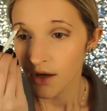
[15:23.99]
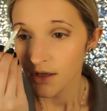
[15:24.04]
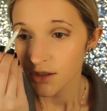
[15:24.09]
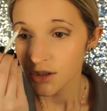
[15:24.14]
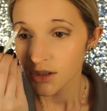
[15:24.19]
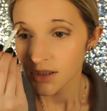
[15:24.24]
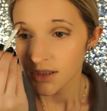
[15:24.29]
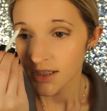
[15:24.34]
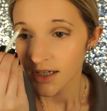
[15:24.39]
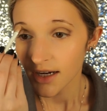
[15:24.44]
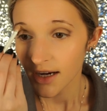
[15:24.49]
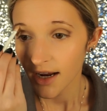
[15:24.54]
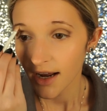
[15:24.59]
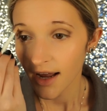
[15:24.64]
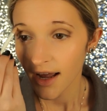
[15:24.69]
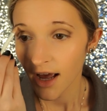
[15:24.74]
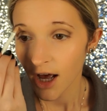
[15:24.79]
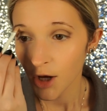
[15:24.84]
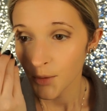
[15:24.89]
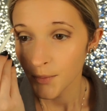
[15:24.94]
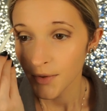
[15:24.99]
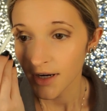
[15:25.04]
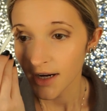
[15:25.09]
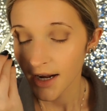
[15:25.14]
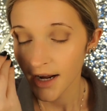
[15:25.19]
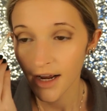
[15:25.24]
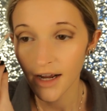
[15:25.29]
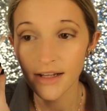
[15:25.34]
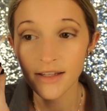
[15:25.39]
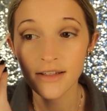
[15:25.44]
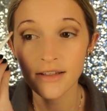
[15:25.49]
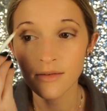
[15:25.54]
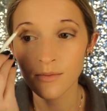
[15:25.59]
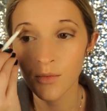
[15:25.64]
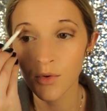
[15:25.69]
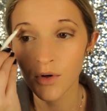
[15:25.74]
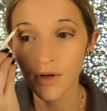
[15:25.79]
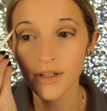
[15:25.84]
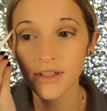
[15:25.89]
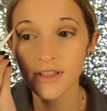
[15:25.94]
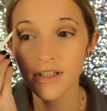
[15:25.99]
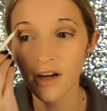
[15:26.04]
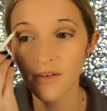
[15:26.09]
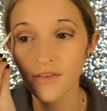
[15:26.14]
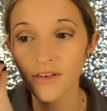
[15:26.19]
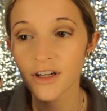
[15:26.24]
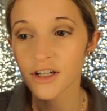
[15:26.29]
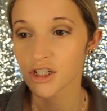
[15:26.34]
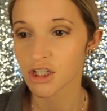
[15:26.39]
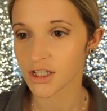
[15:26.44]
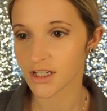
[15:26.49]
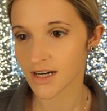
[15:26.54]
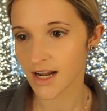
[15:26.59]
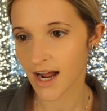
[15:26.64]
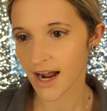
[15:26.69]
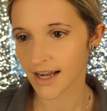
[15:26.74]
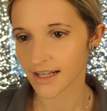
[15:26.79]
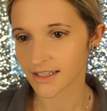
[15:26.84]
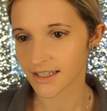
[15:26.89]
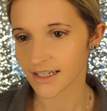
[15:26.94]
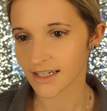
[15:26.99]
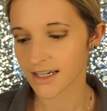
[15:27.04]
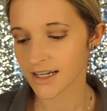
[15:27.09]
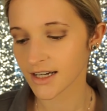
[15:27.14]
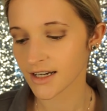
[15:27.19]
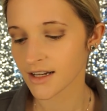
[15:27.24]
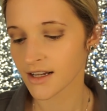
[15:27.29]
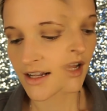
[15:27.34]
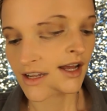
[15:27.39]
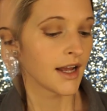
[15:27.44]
Just to help it add some more definition and highlight it.